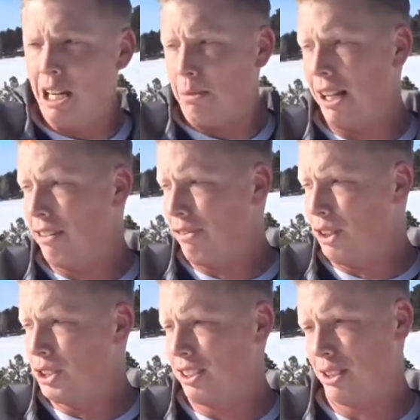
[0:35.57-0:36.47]
Probably the
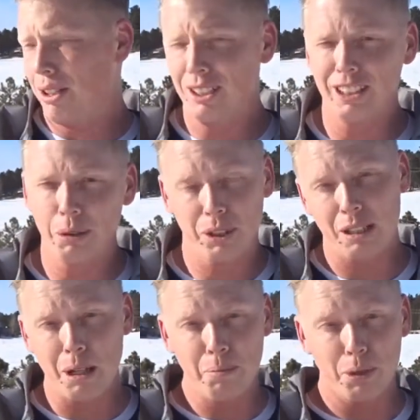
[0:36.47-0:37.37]
first questions that would
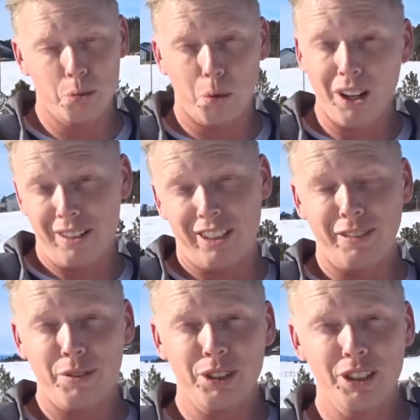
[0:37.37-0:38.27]
come up is what are the
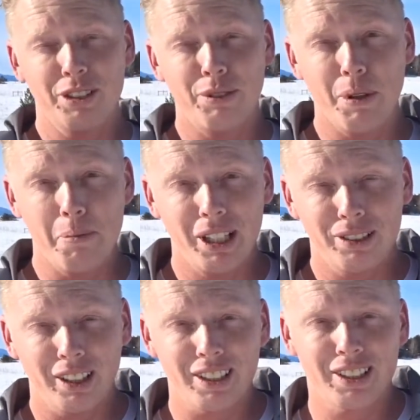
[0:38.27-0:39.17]
differences from the
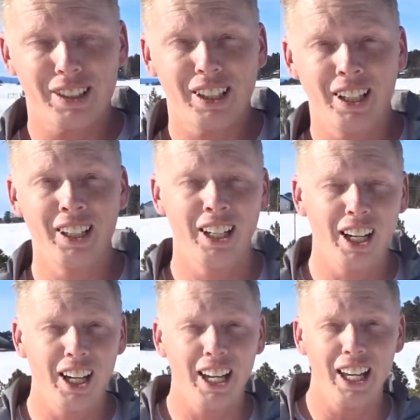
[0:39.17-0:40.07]
Matrix
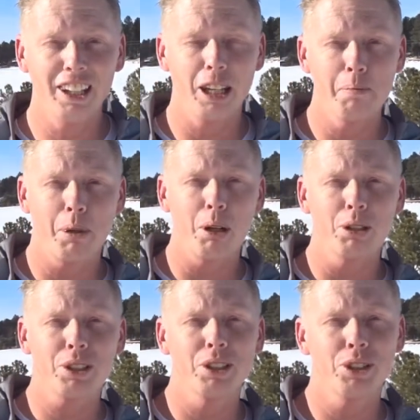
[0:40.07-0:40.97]
and the
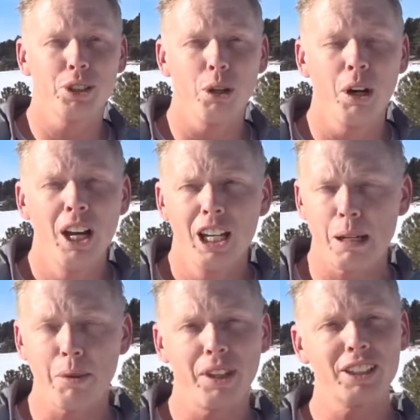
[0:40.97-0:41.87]
Impulse. And so a
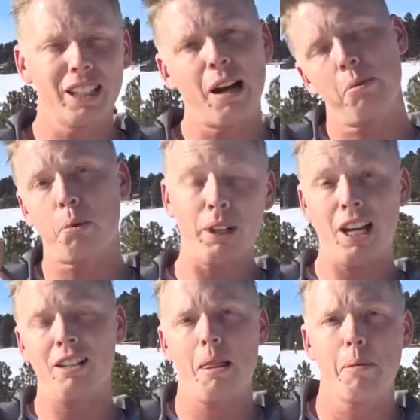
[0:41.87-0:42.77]
couple things that I would point
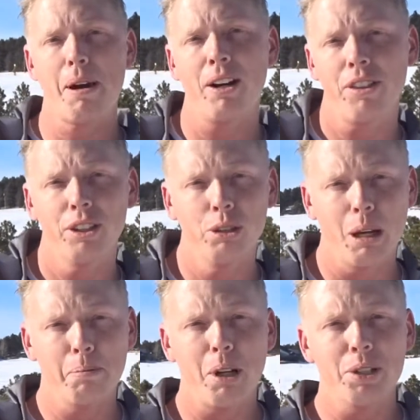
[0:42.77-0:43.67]
out about the new
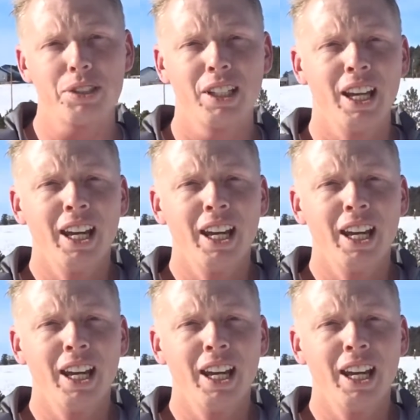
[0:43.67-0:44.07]
Impulse